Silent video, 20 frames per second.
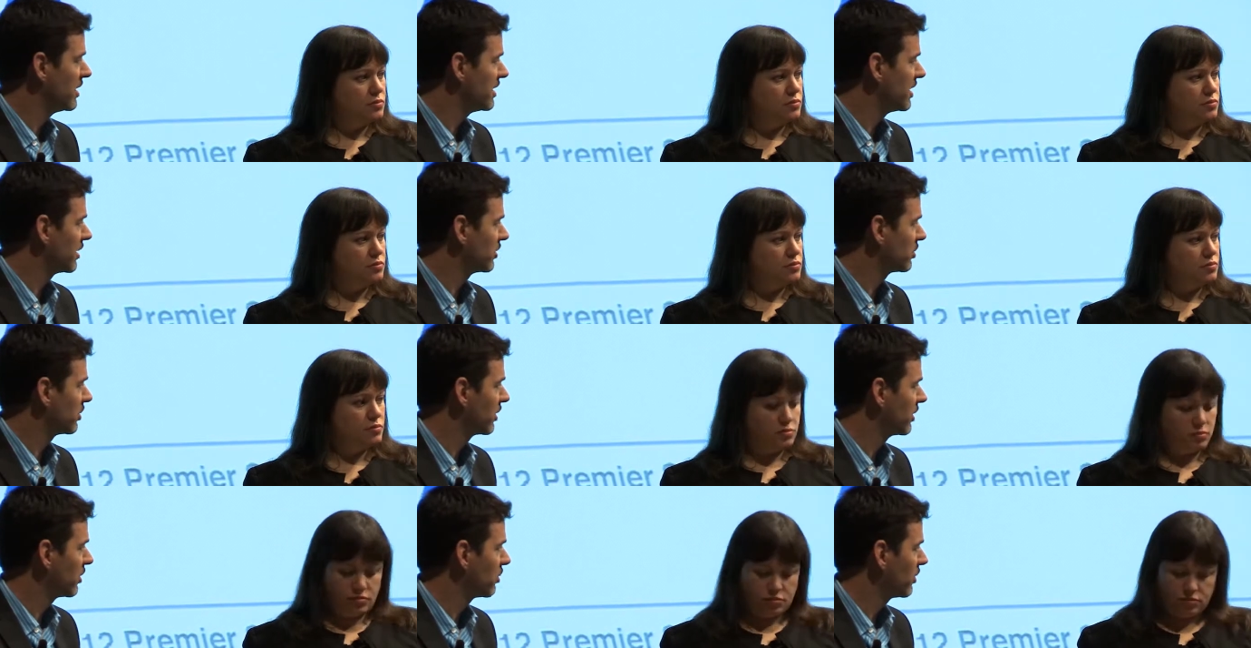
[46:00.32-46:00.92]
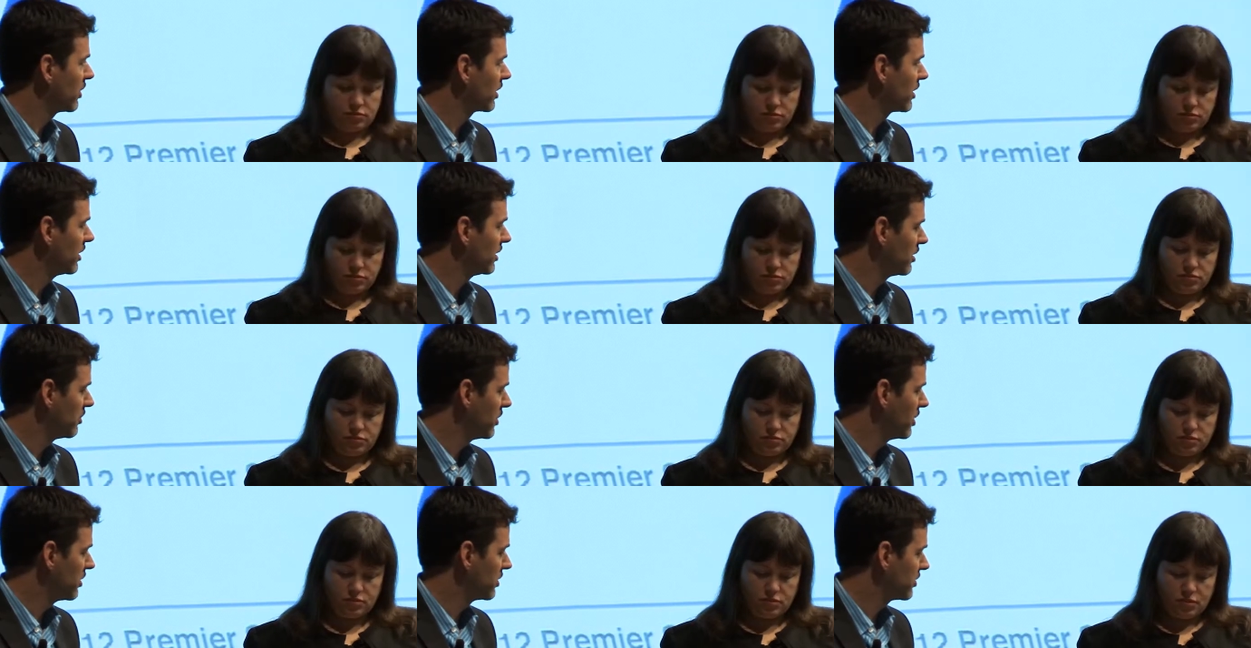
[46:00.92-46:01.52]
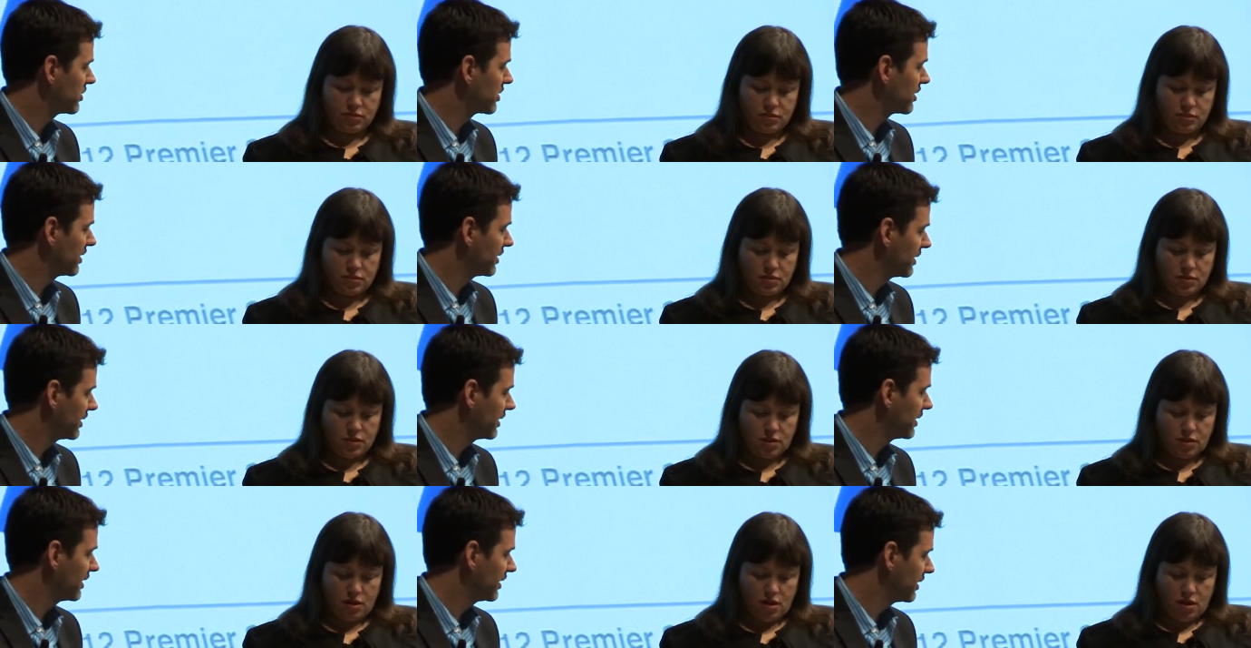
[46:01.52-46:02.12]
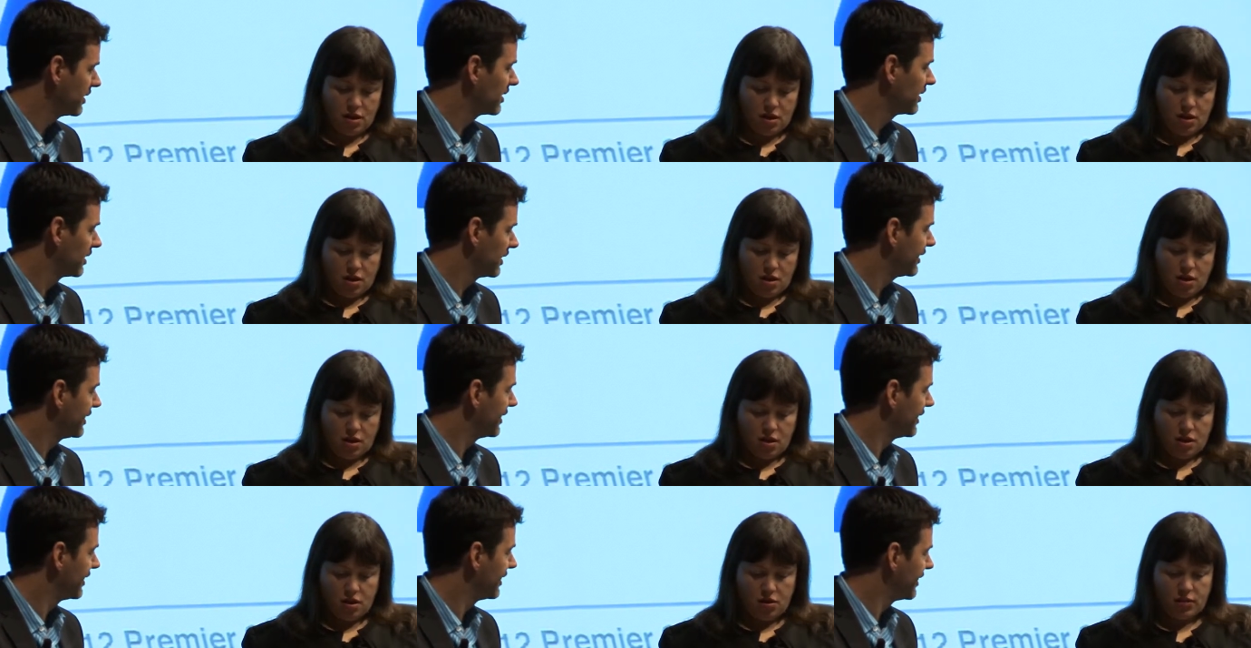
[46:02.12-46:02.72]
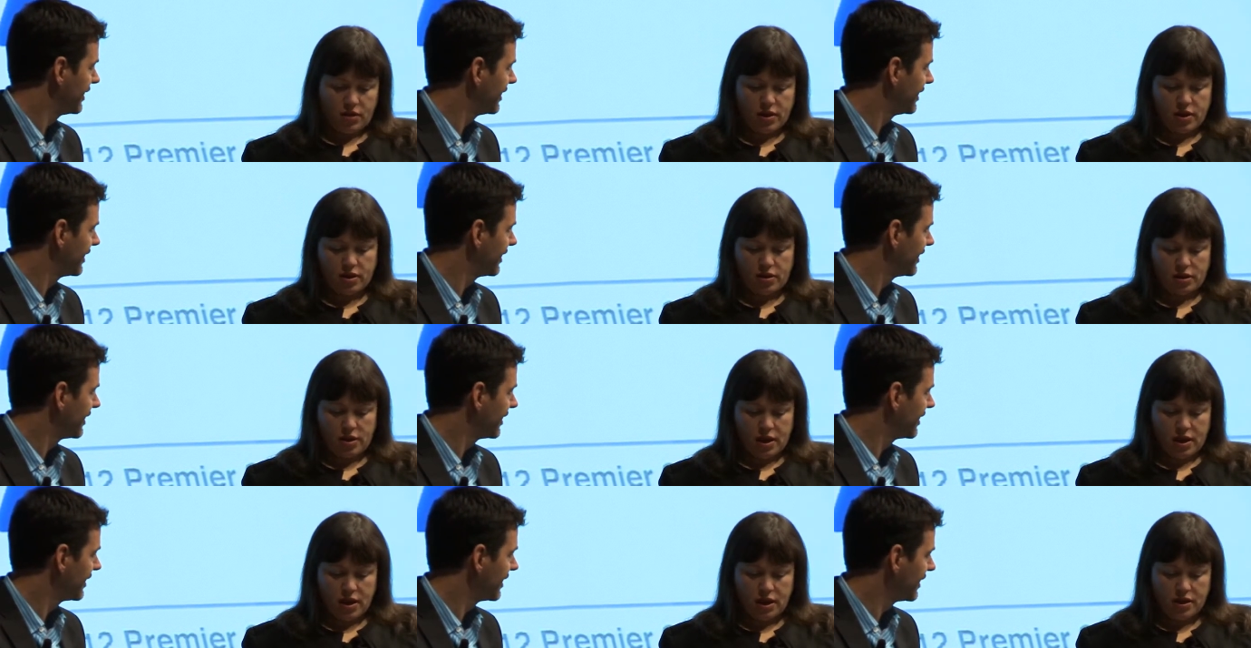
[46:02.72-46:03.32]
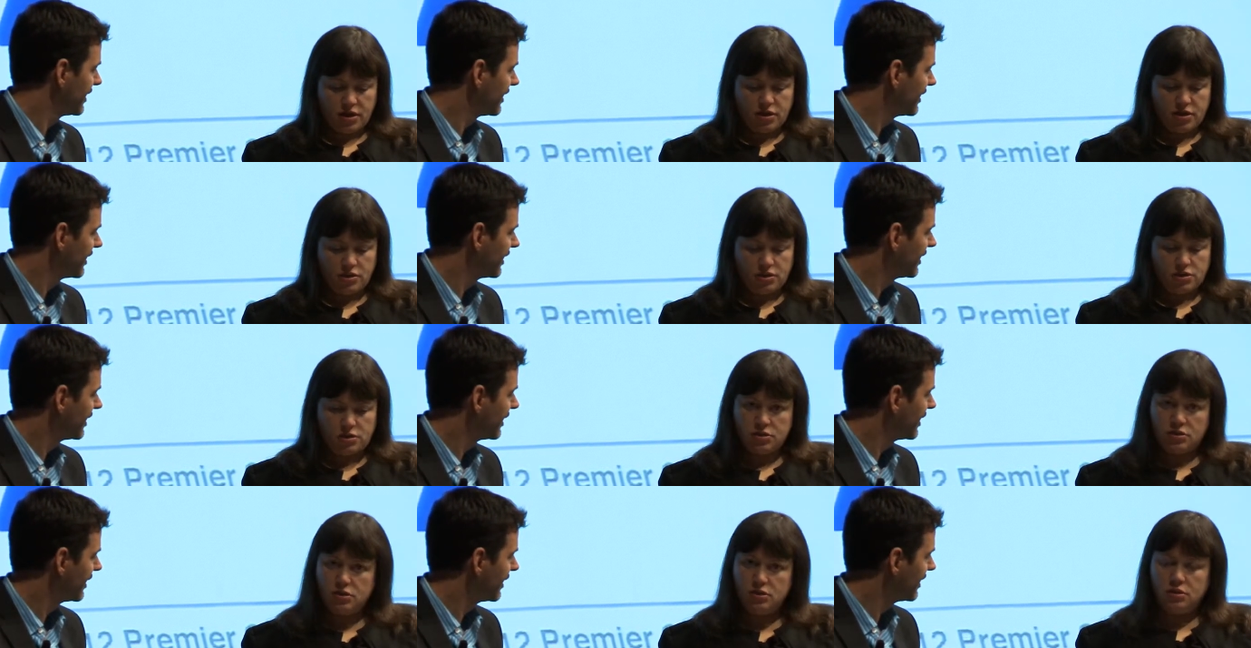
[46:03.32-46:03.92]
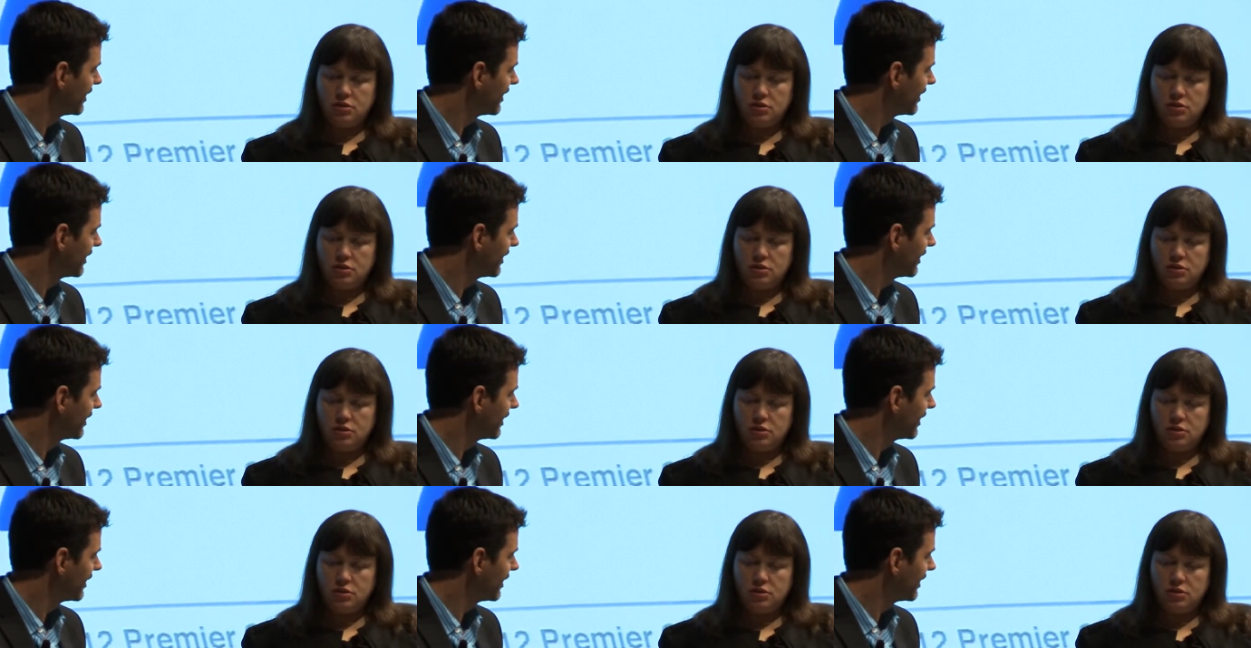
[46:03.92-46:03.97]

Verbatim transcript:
Speaker 1: the things we're going to work on the most.
Speaker 2: Okay. And